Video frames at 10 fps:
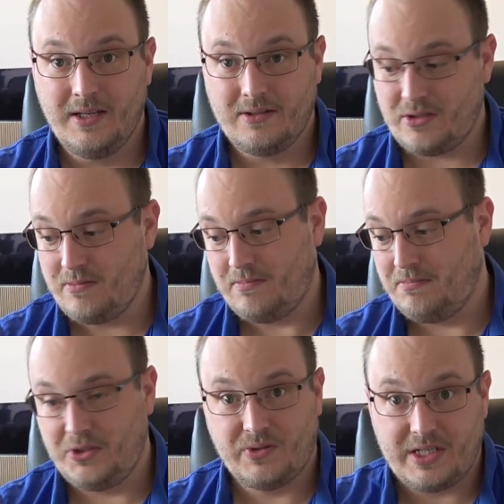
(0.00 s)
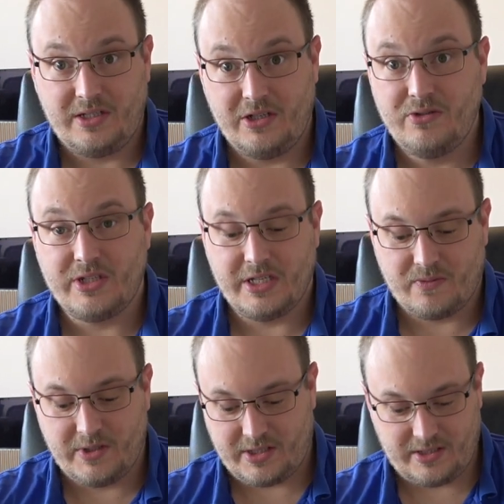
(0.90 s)
So you can use
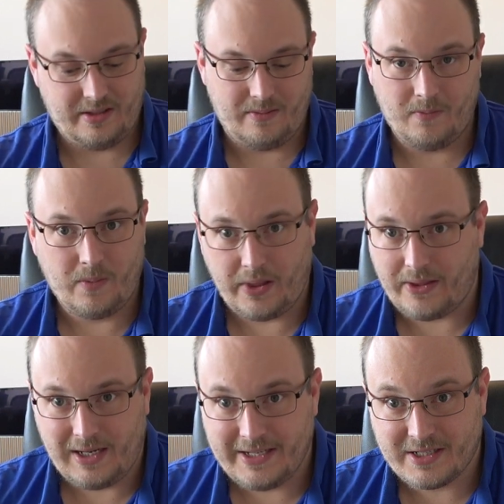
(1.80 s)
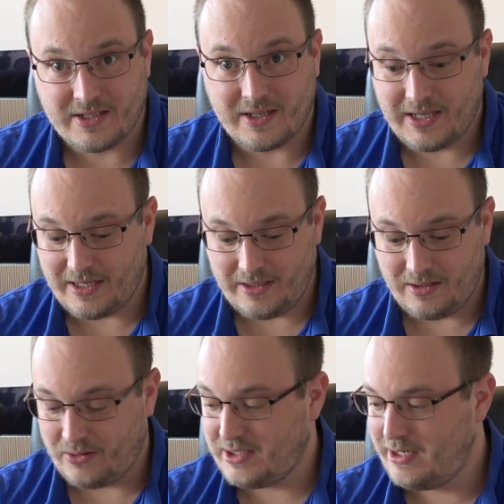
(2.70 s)
this with Alexa, and
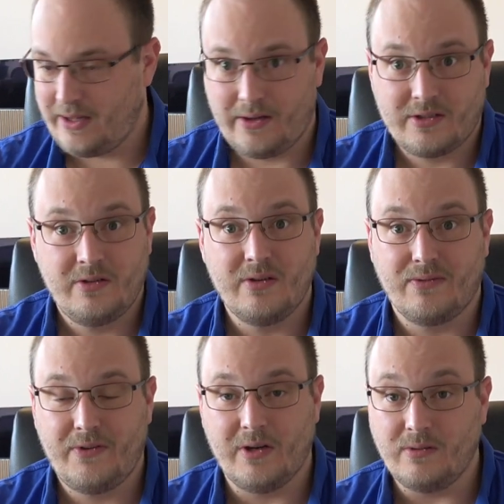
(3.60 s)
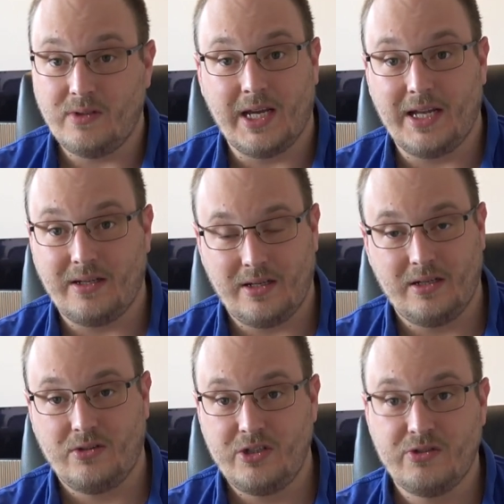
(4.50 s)
it'll tether to your phone, and
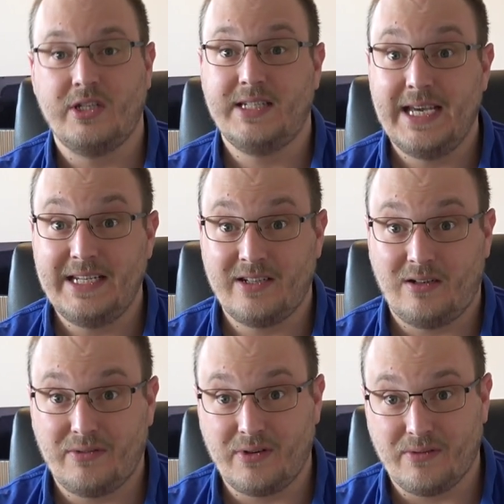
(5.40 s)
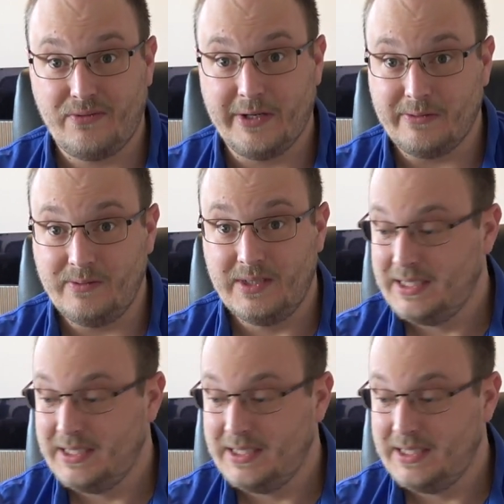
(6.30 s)
it'll use the data off your phone.